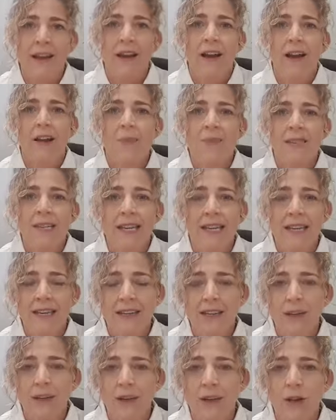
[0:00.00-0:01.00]
I'm seeing
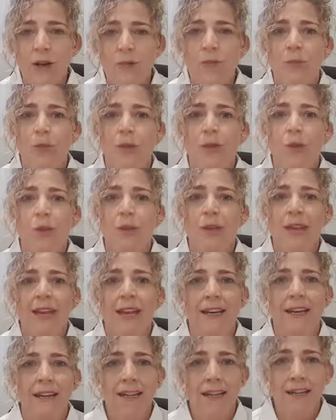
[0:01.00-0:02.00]
it a lot more
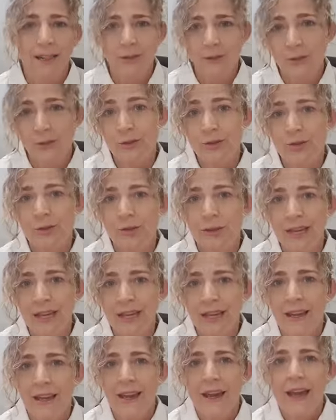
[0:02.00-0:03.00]
than it used to
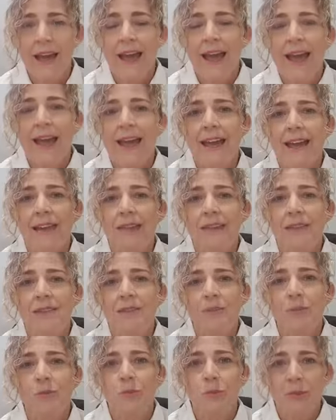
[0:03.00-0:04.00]
be,
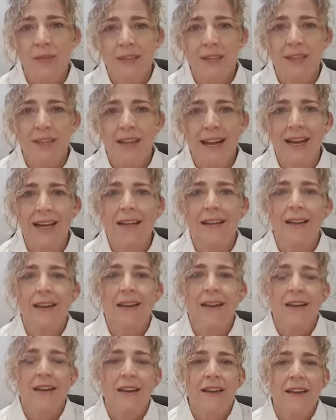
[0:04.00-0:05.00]
and with that,
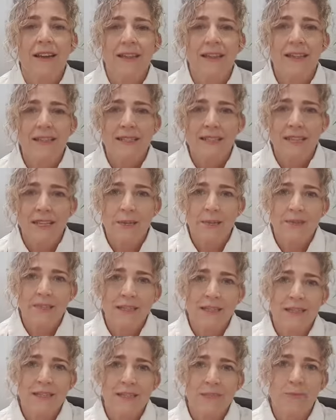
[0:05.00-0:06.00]
it seems
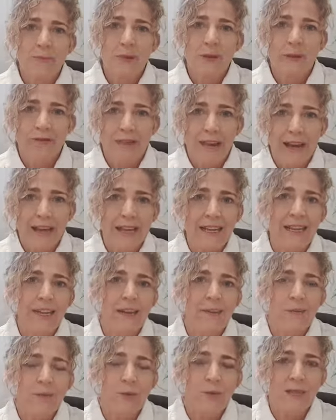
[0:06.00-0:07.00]
that it's pervading
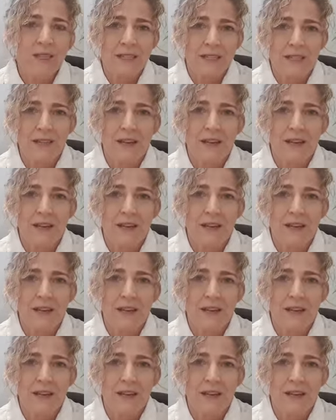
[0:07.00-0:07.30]
everyone's